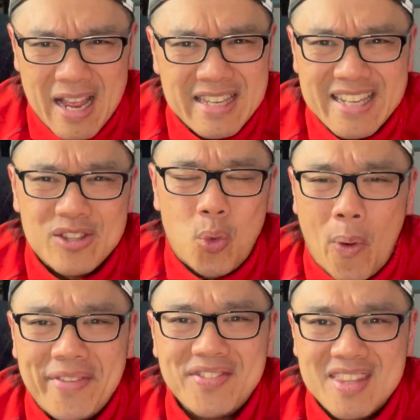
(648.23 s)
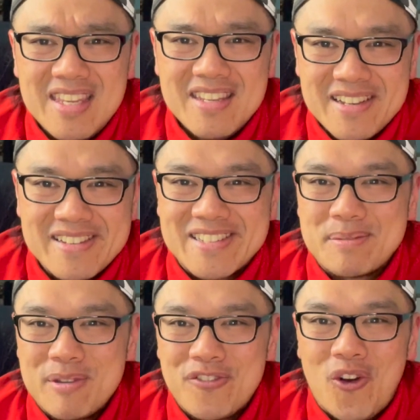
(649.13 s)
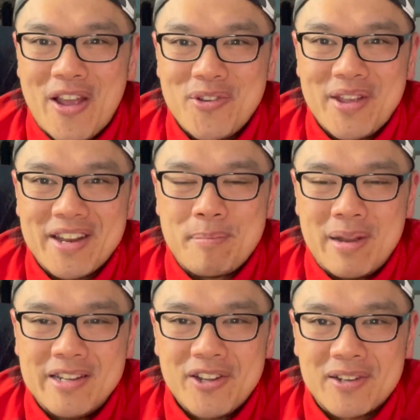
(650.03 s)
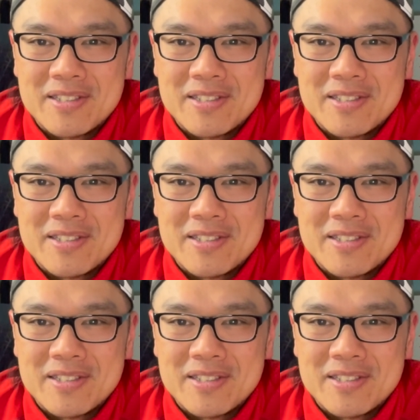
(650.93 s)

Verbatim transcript: I need 20 years before I could get $1 million.